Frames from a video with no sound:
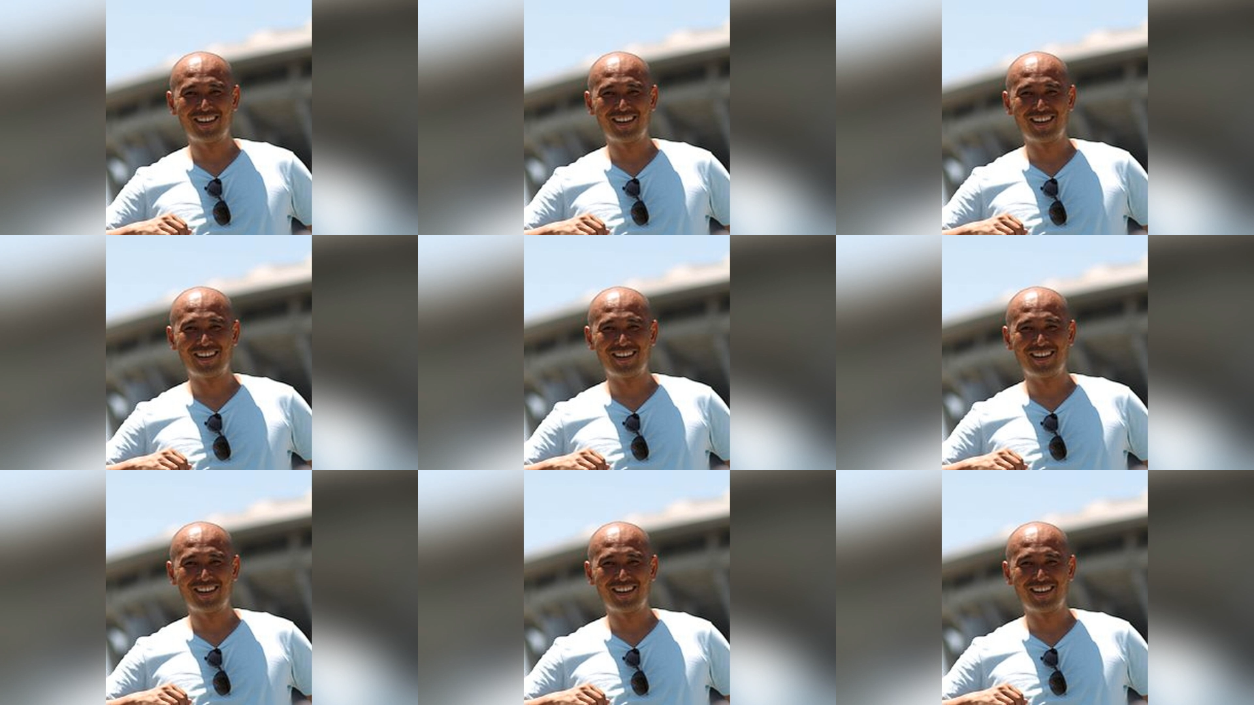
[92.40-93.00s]

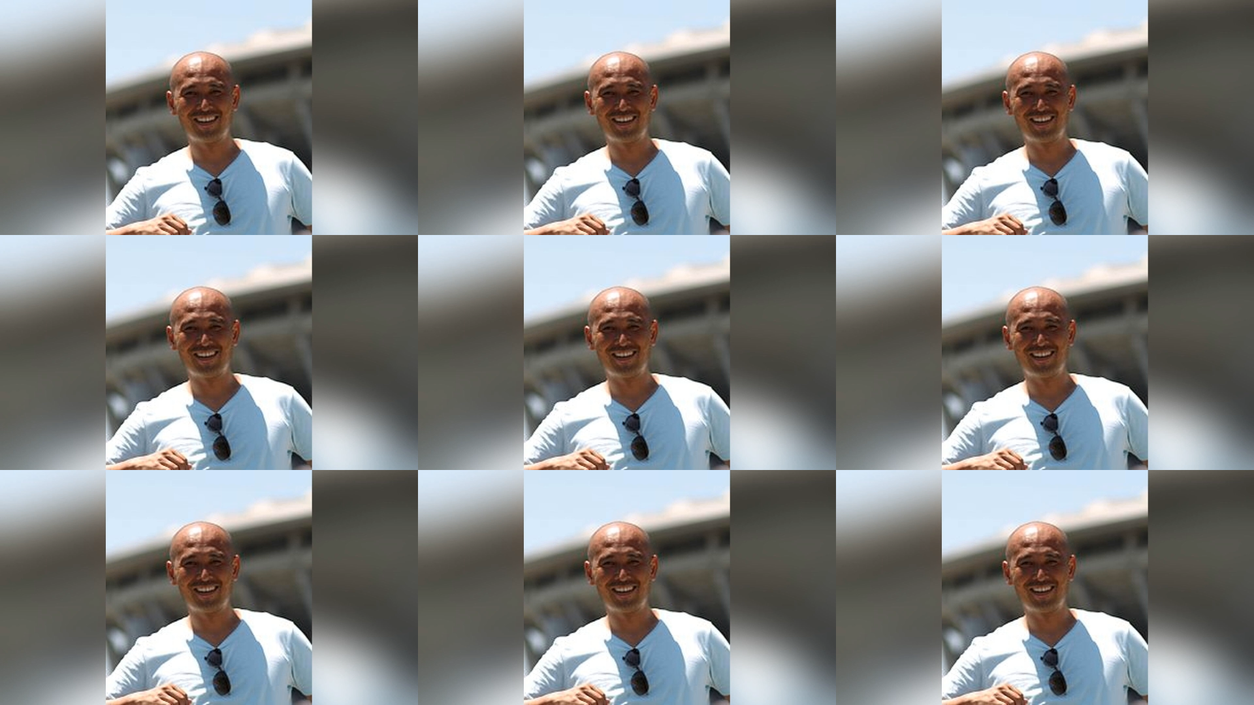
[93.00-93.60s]

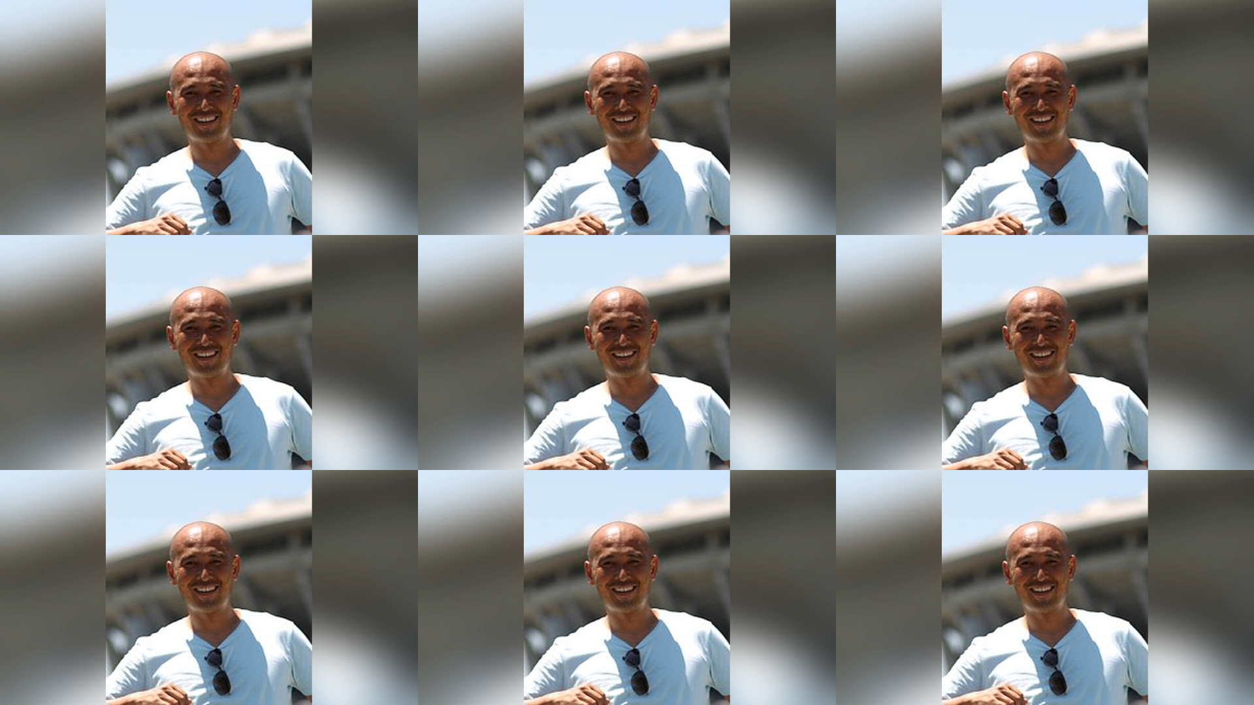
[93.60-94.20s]

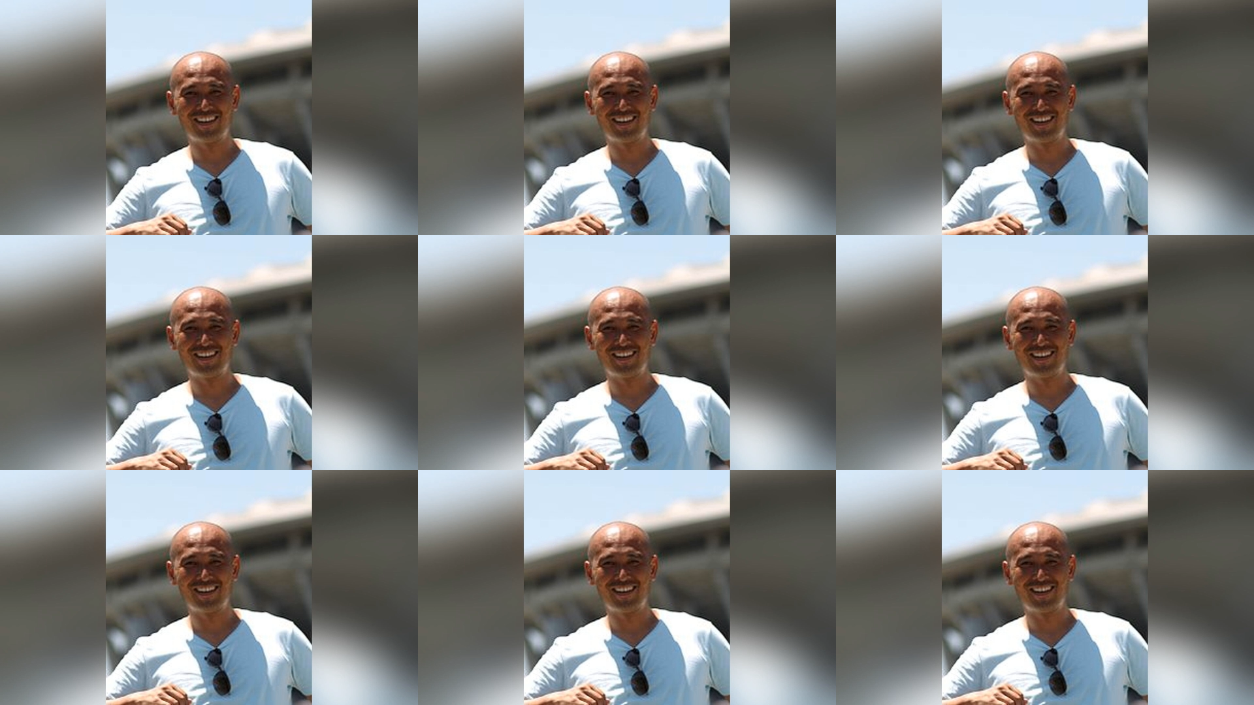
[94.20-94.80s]

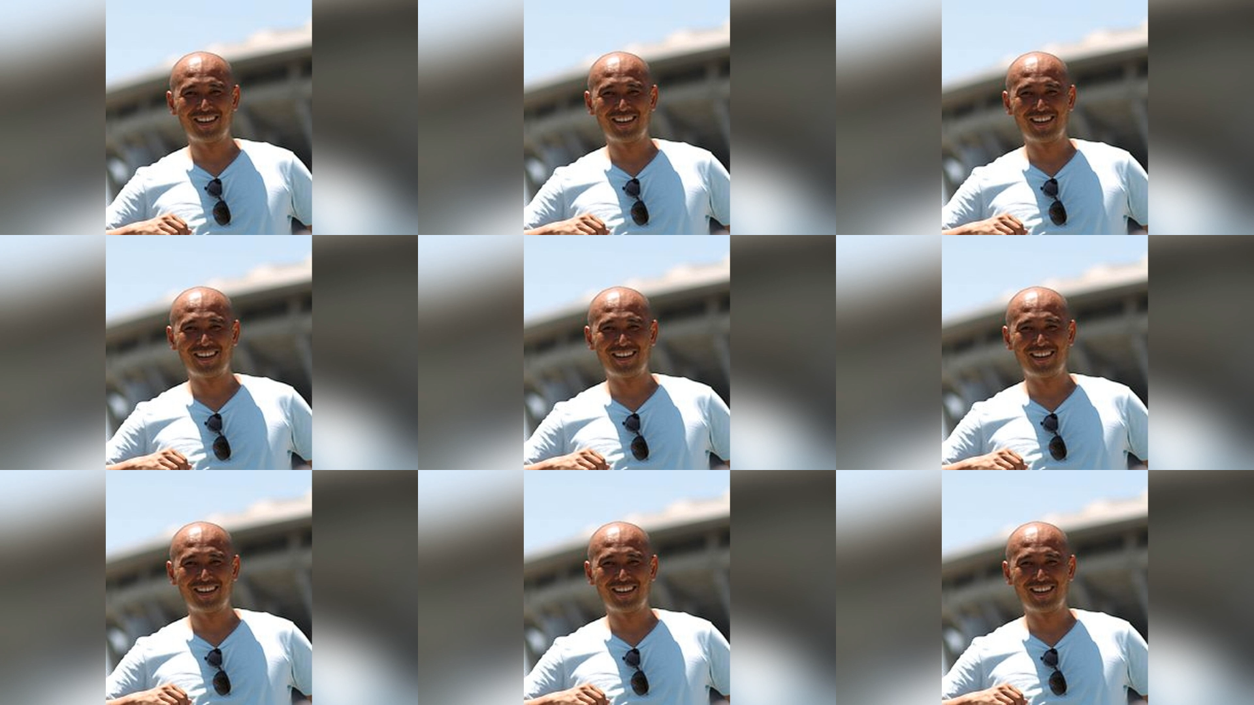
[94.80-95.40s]

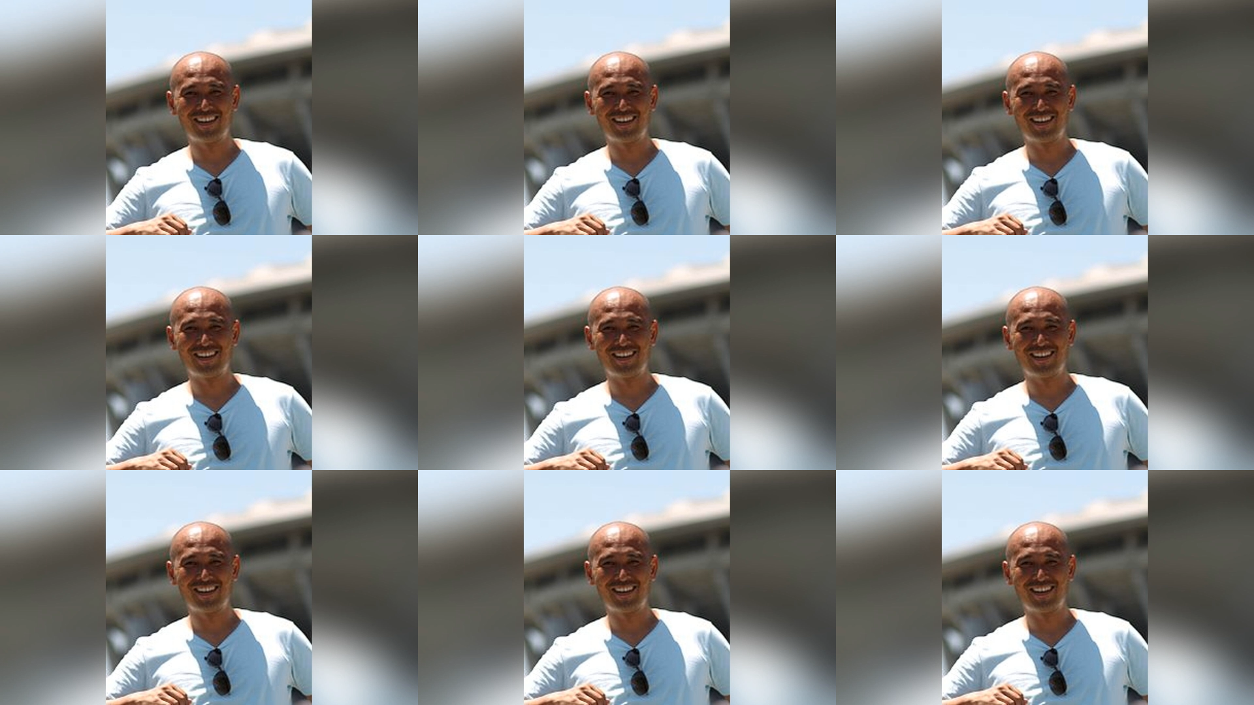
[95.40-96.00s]

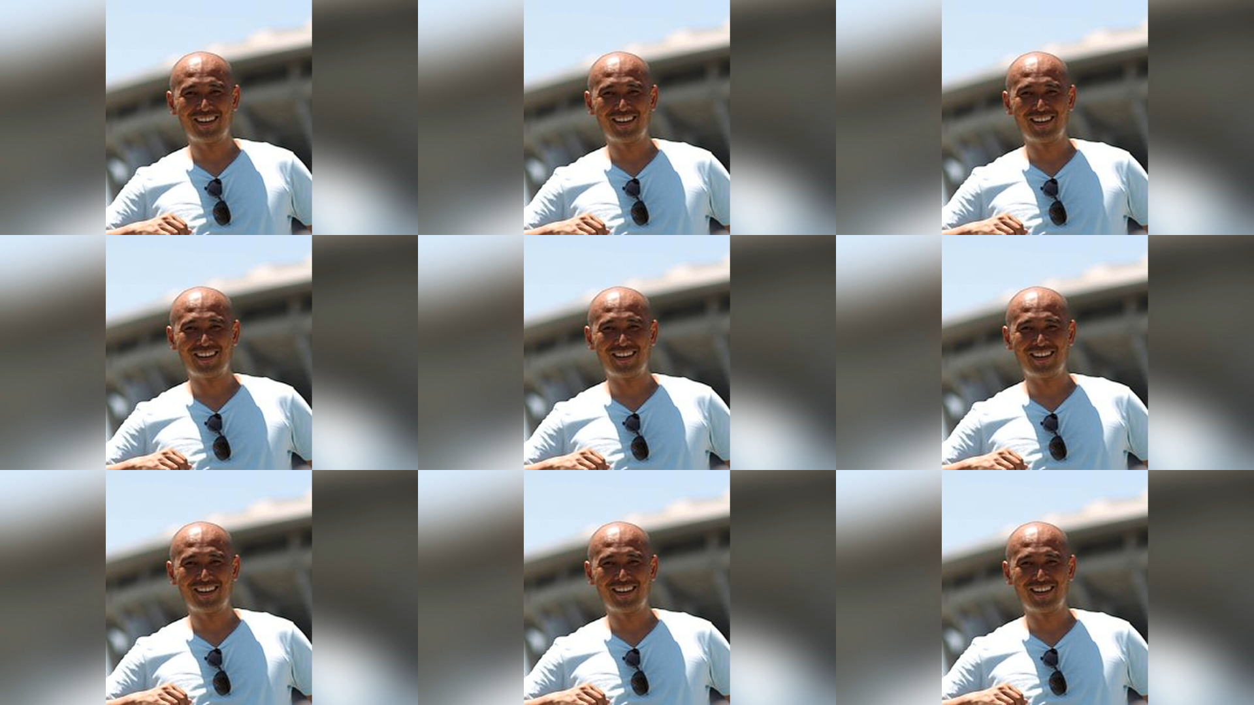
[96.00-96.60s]

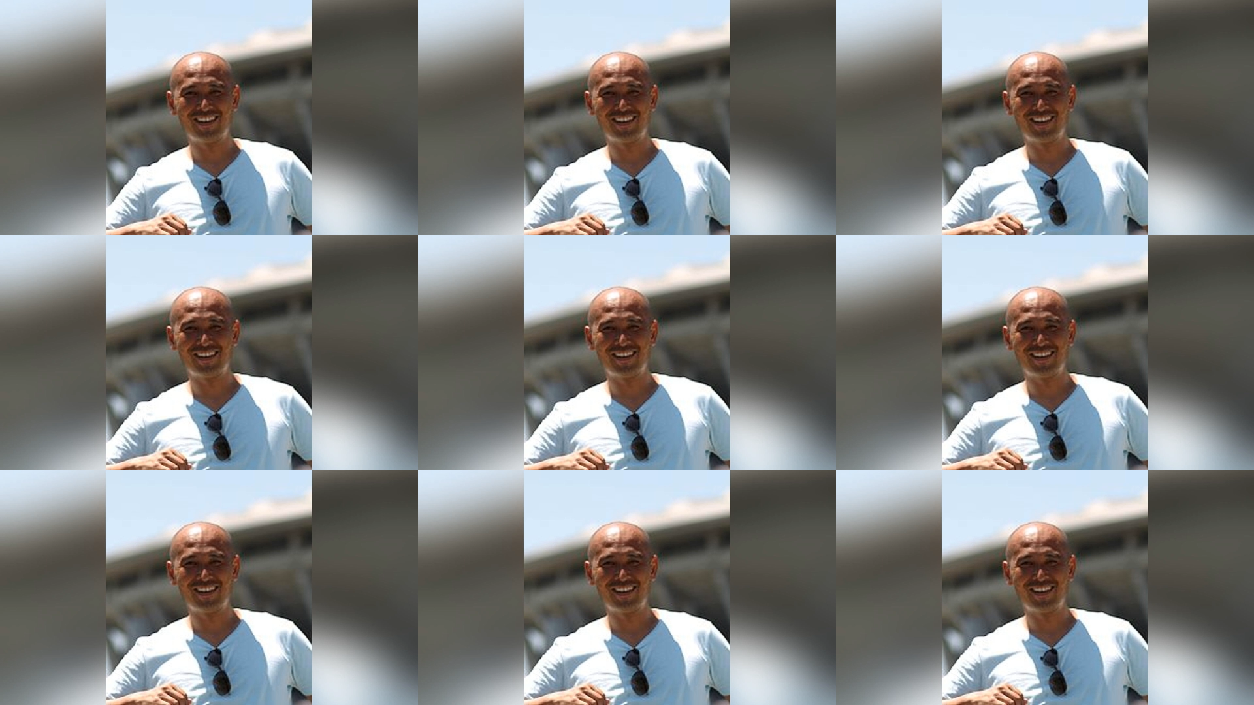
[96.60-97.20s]

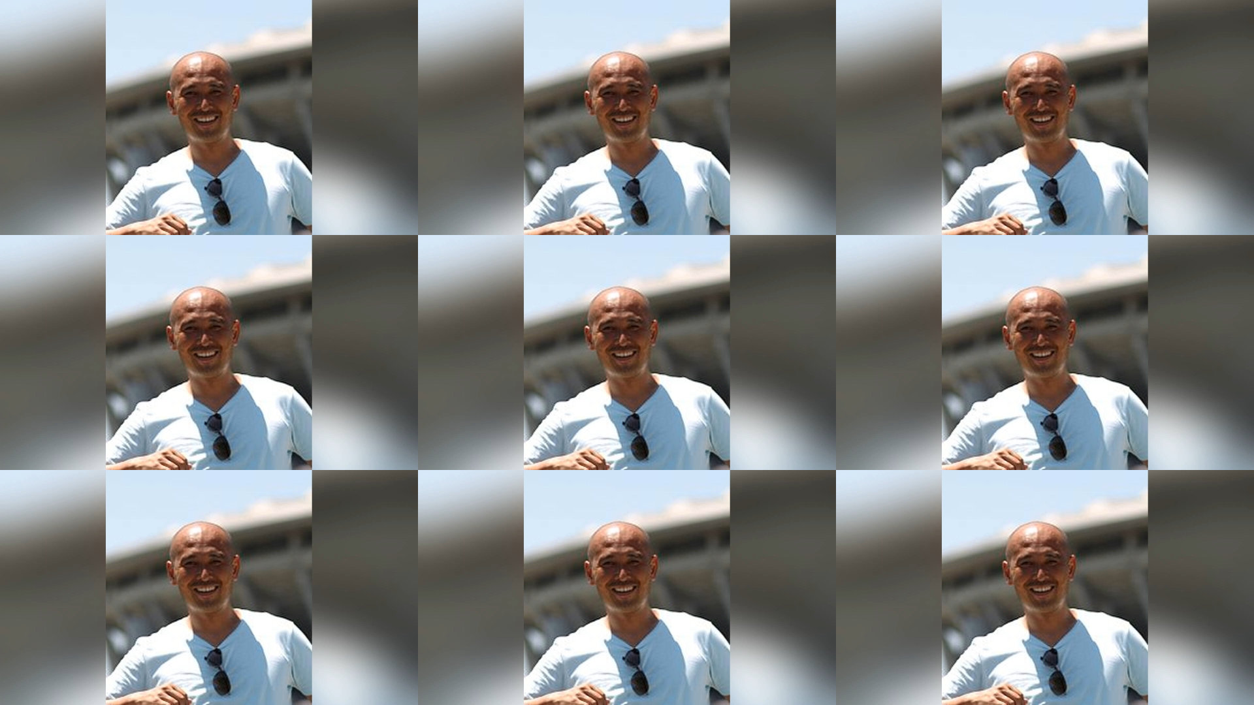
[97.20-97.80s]

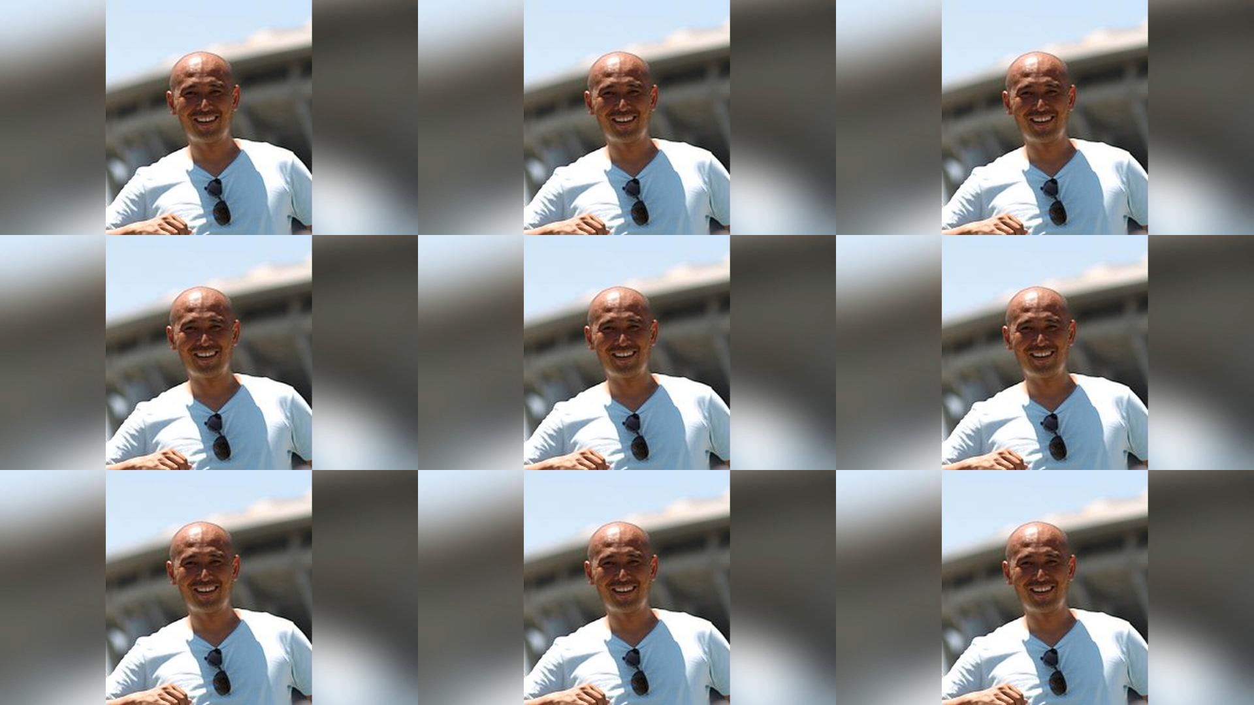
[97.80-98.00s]
The face doesn't move, so there is nothing to read.